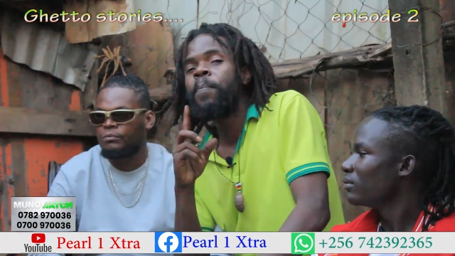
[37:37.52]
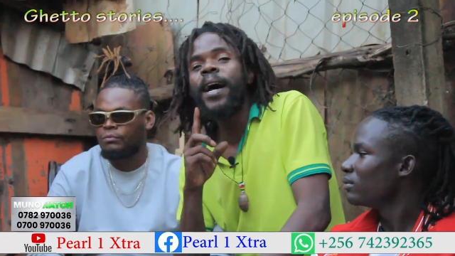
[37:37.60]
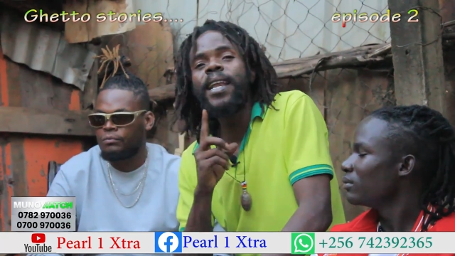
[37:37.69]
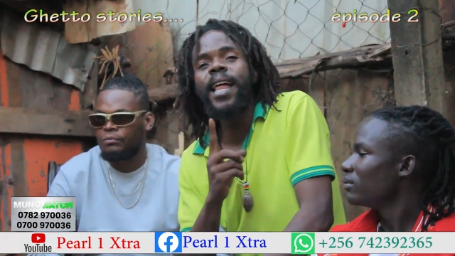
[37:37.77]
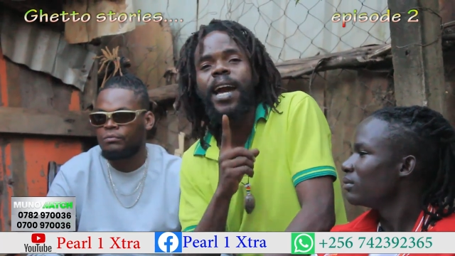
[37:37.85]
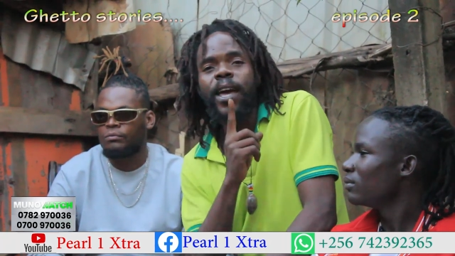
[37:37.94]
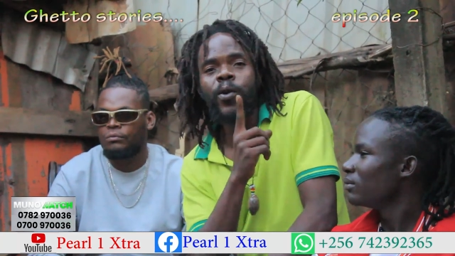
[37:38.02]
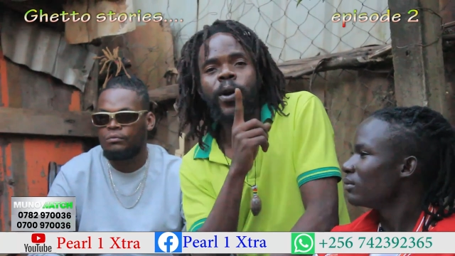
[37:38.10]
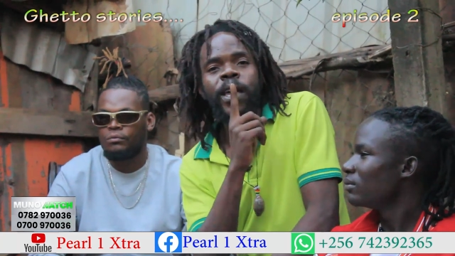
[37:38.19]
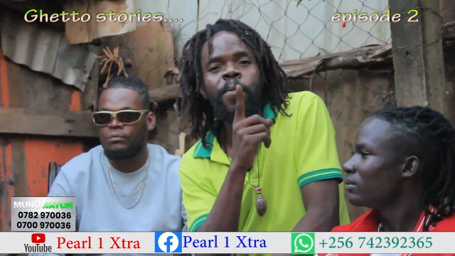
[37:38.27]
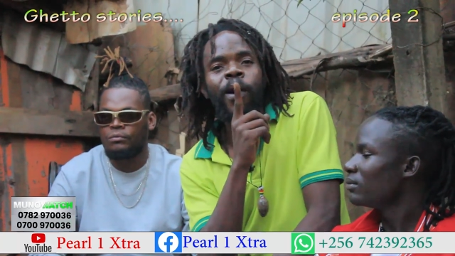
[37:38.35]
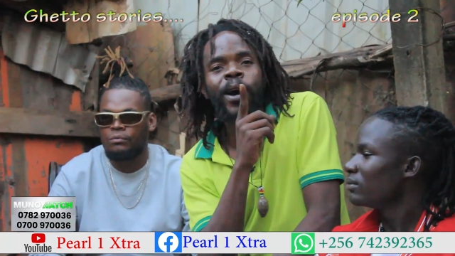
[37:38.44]
Speaker 1: banange you
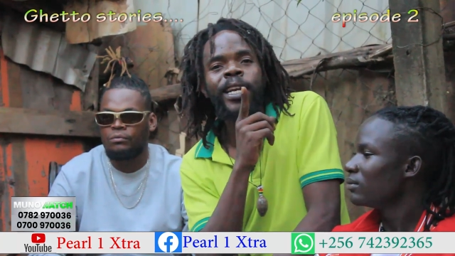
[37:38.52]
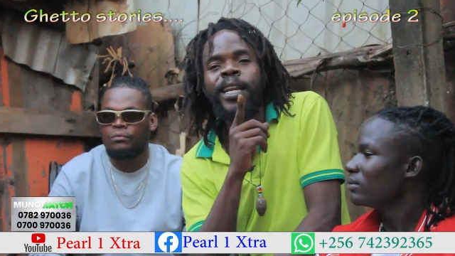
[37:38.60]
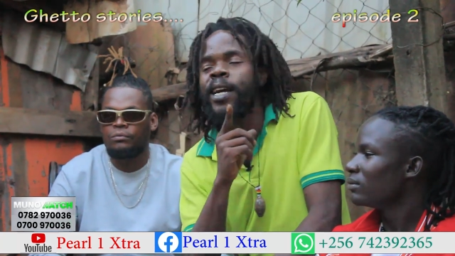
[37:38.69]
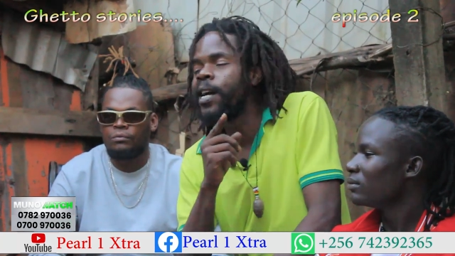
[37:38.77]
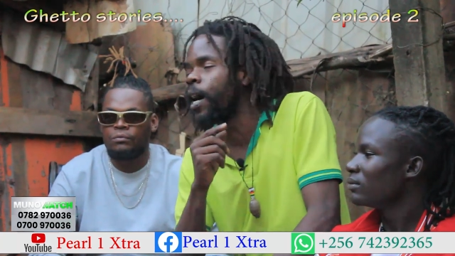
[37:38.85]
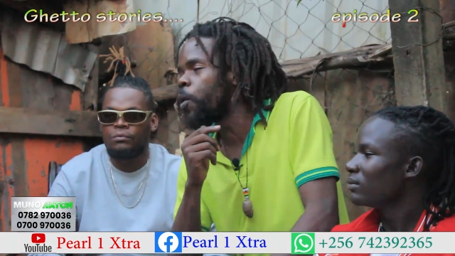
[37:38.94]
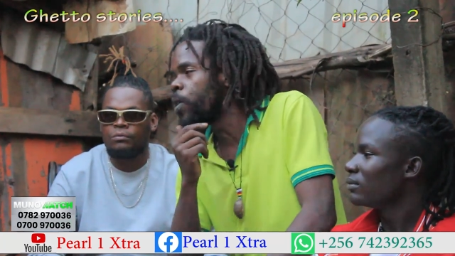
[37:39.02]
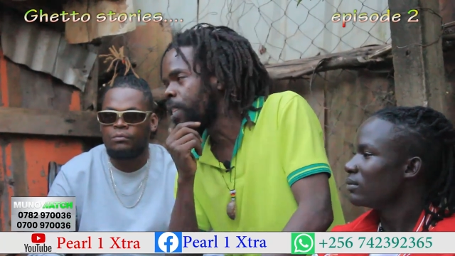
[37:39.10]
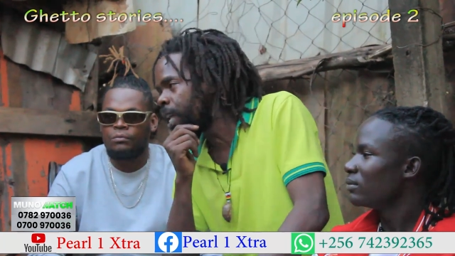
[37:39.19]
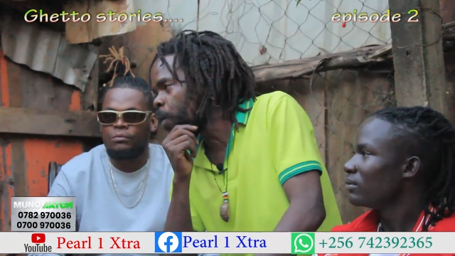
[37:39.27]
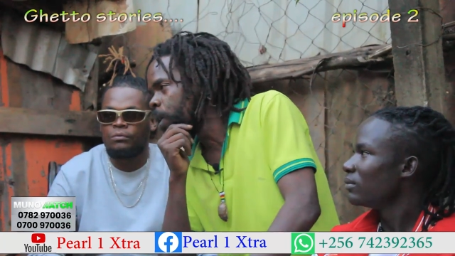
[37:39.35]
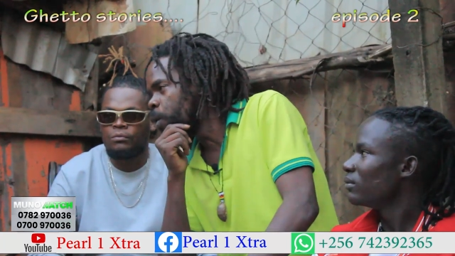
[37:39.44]
empowered the girl
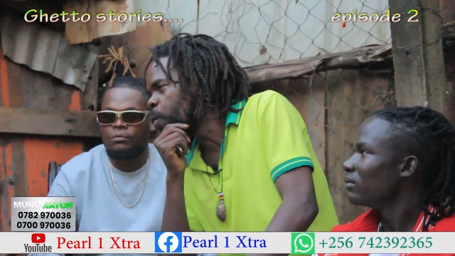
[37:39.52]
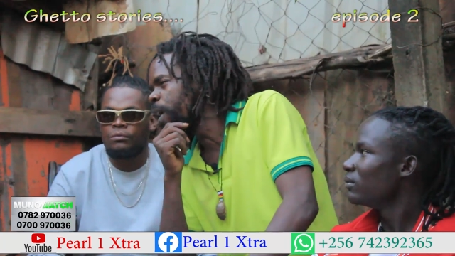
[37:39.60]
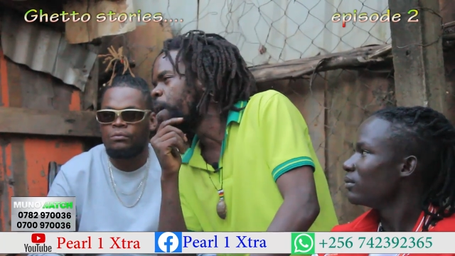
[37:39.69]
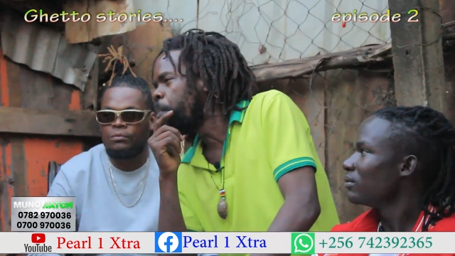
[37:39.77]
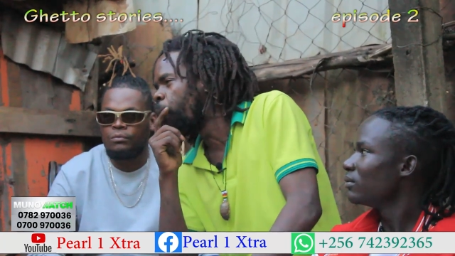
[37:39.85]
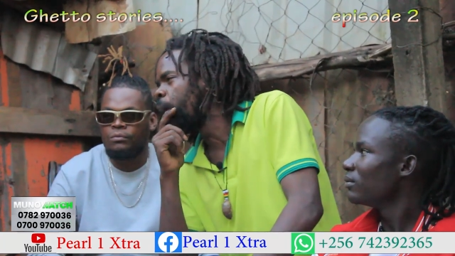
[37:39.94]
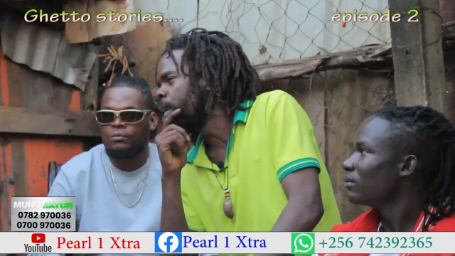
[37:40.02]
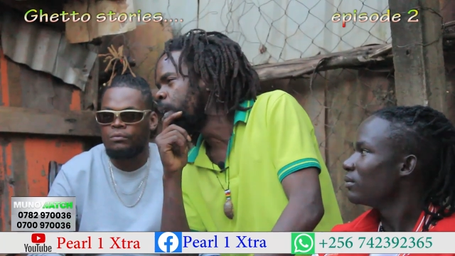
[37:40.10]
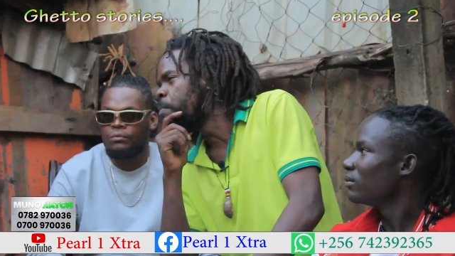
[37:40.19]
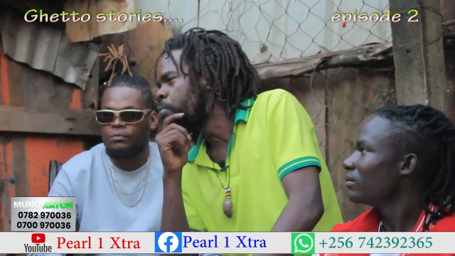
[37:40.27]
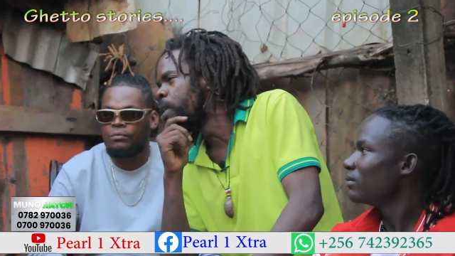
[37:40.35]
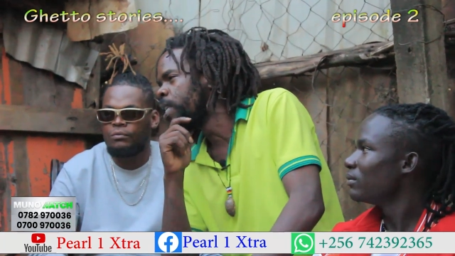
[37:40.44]
child who empowered
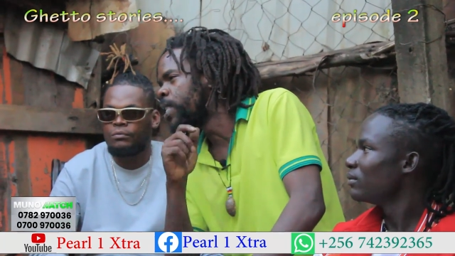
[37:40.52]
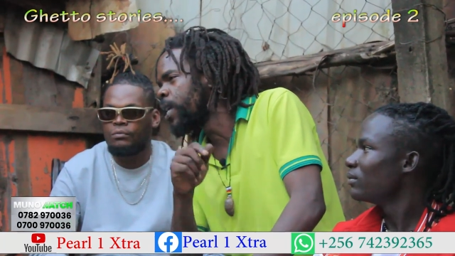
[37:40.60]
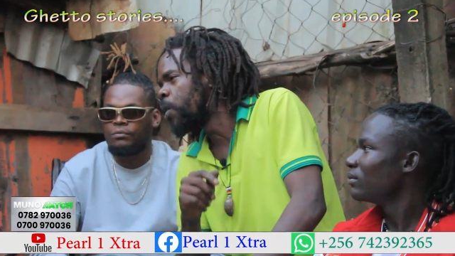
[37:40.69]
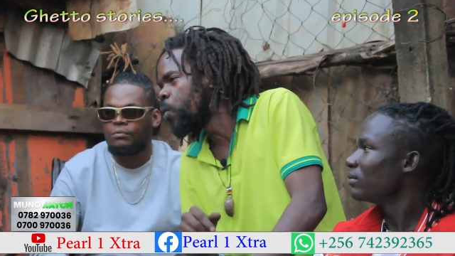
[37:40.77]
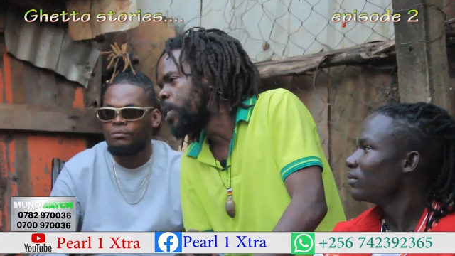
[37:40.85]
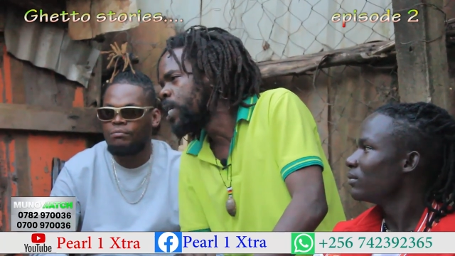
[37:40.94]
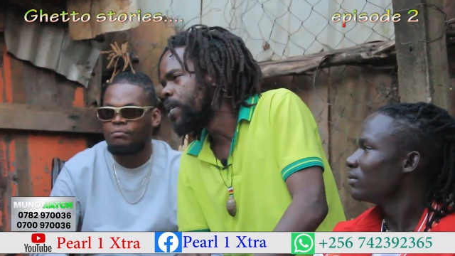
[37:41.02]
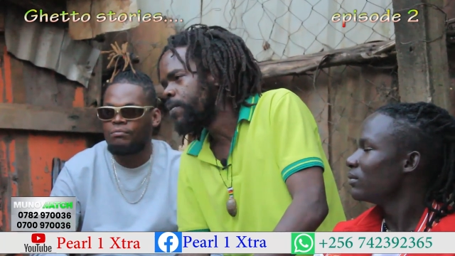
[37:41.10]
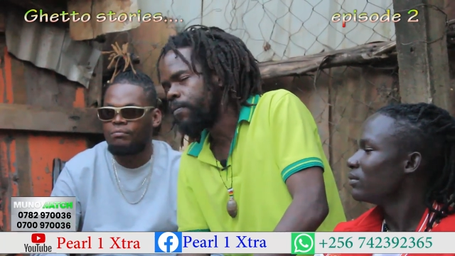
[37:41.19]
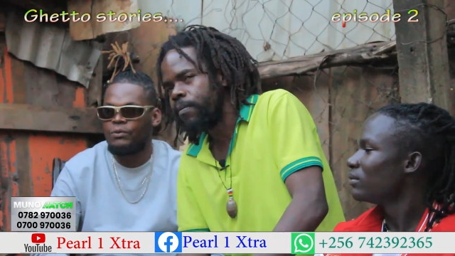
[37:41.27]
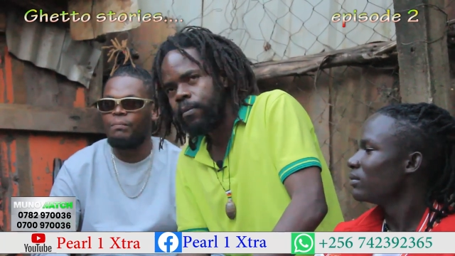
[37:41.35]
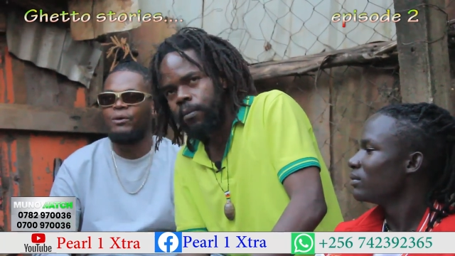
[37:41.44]
the boy child
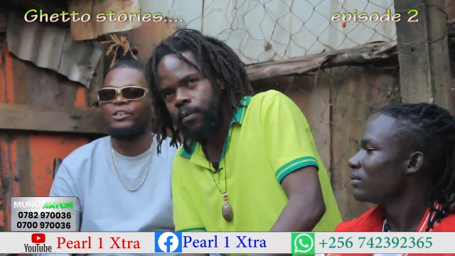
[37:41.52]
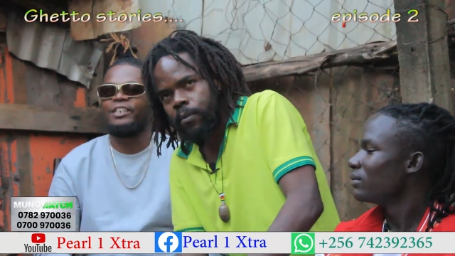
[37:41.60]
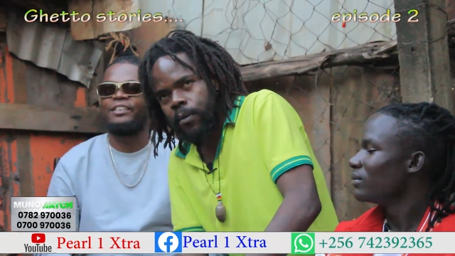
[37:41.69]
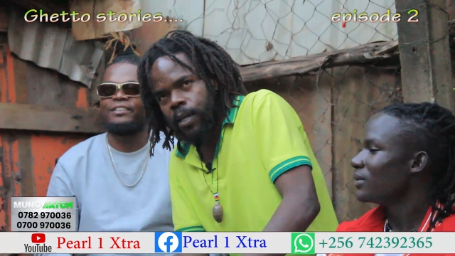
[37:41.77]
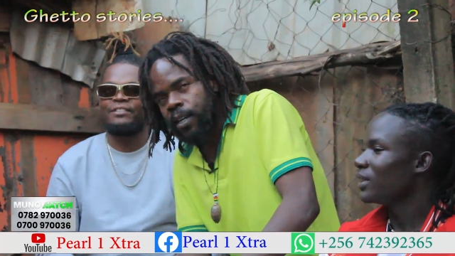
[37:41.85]
Speaker 2: nobody